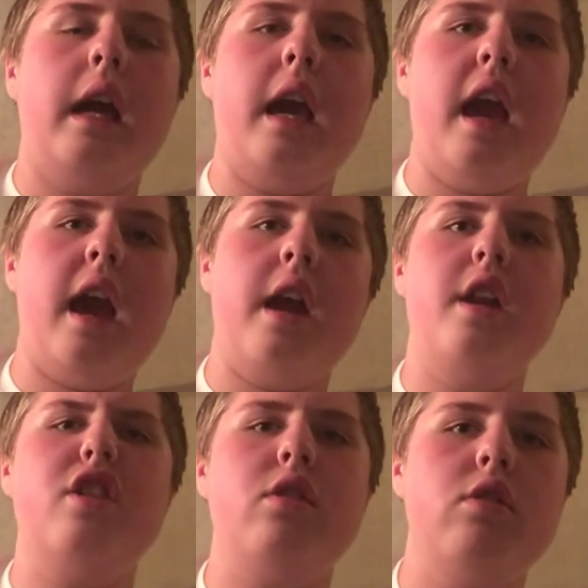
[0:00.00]

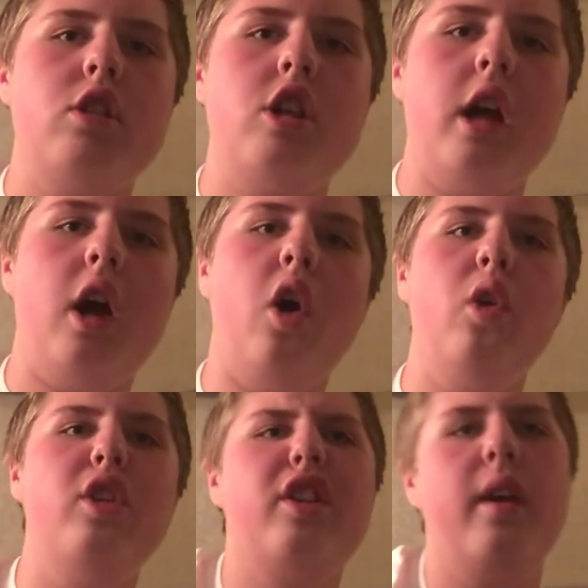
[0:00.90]
canister
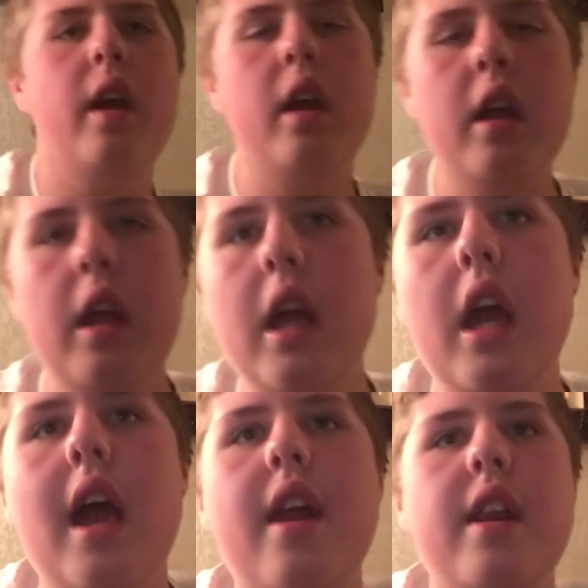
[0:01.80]
shells.
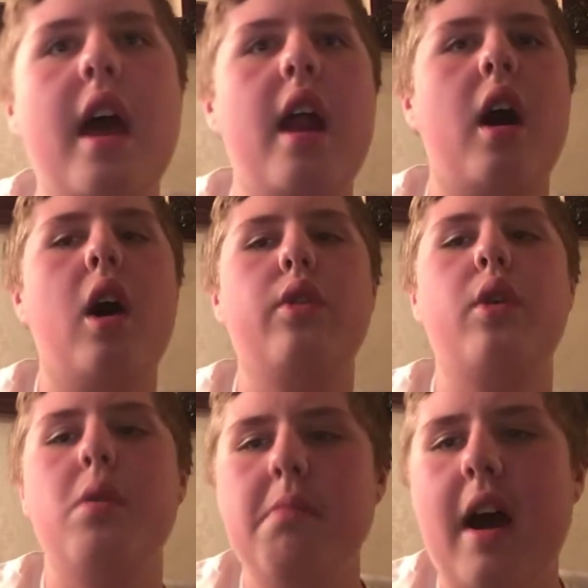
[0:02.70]
And then I'll
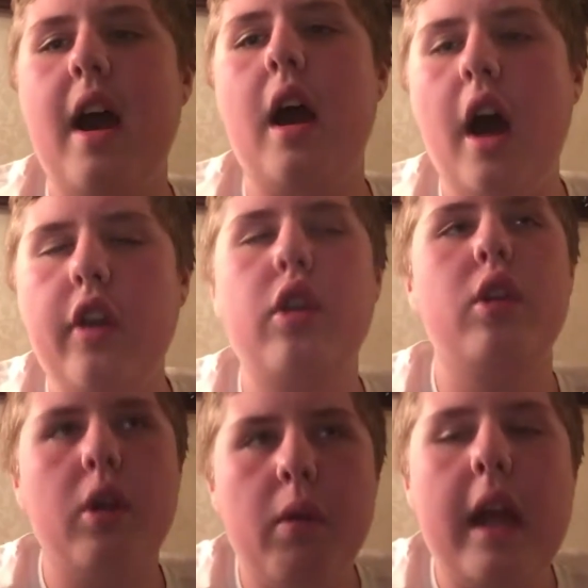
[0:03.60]
do my, I'll do
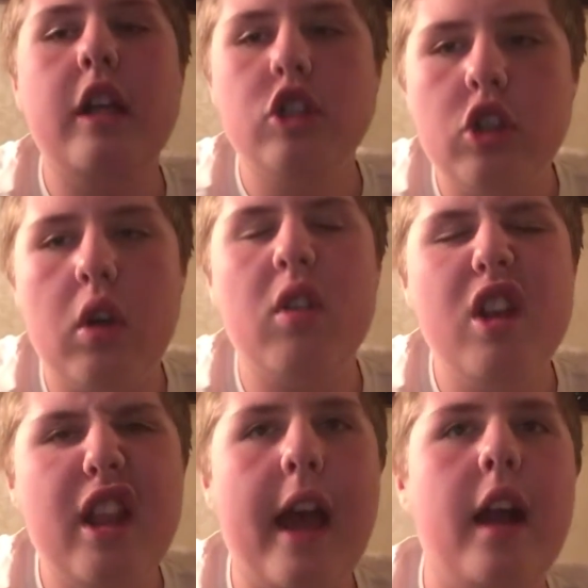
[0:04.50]
the grand
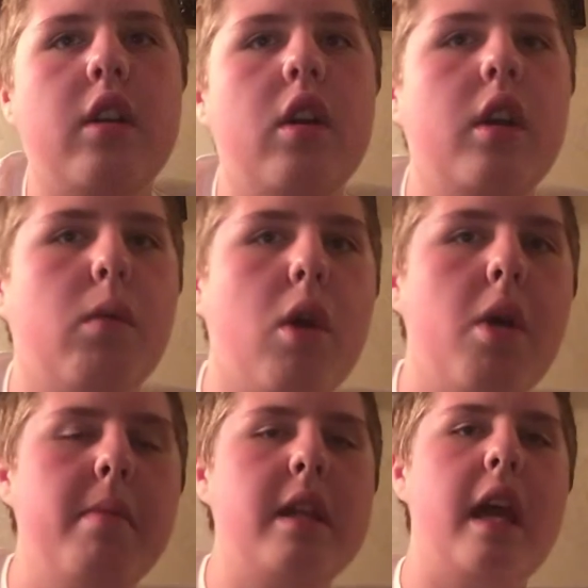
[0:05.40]
juries after the
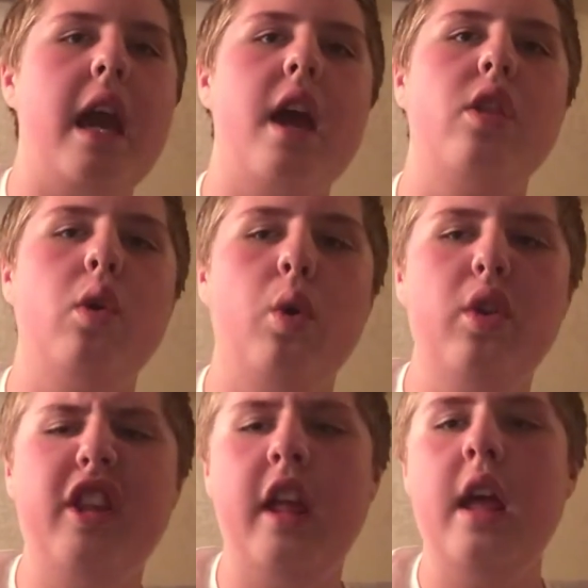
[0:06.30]
Roman
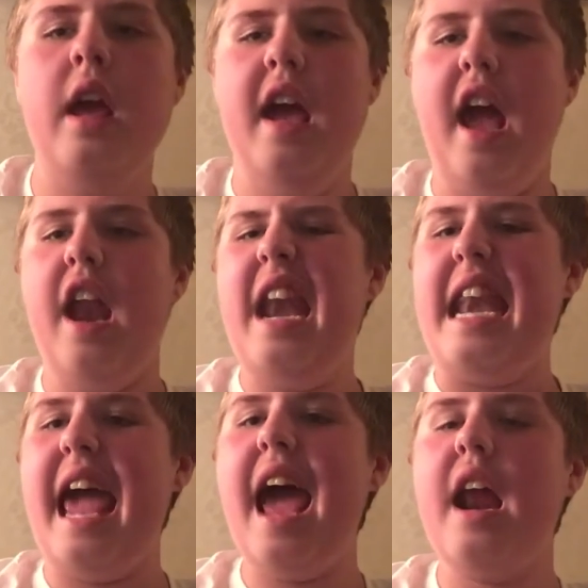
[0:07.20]
candles.
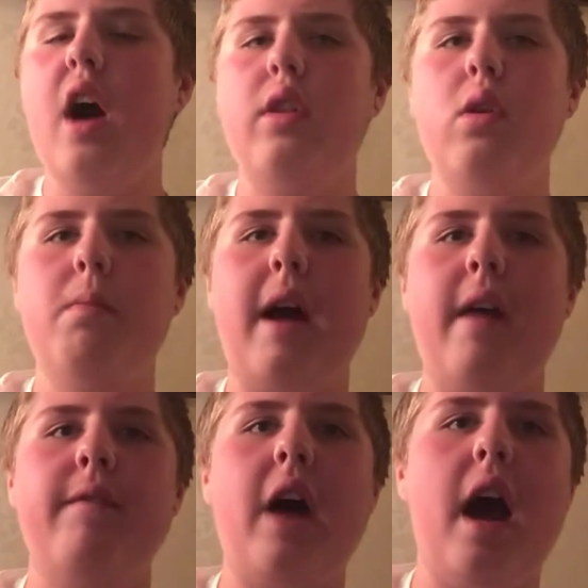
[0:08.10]
And then I'll do my
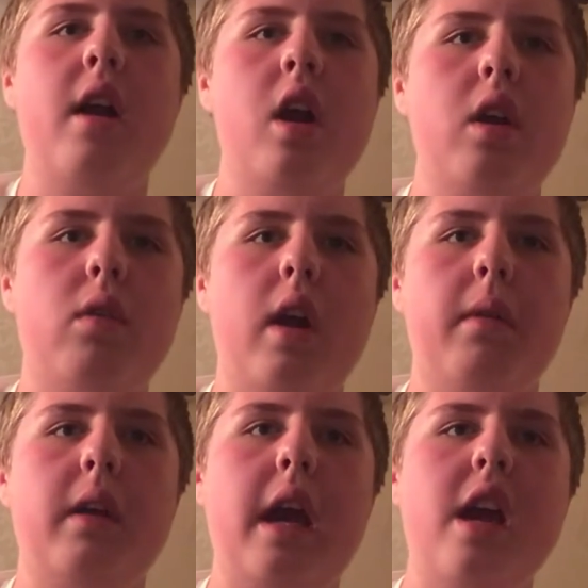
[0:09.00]
500 gram
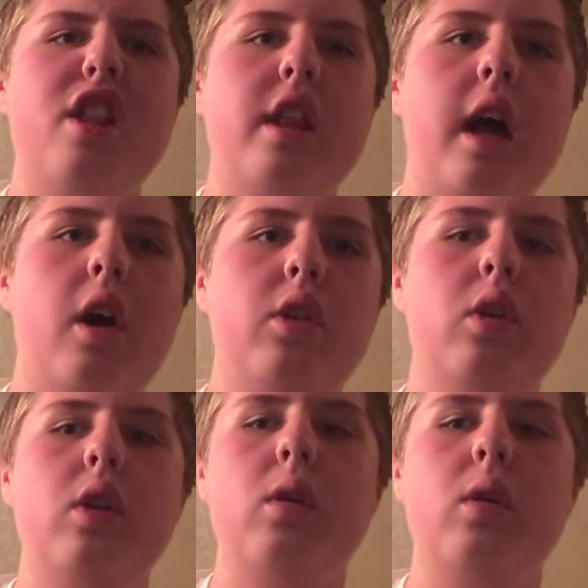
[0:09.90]
case and I'll do the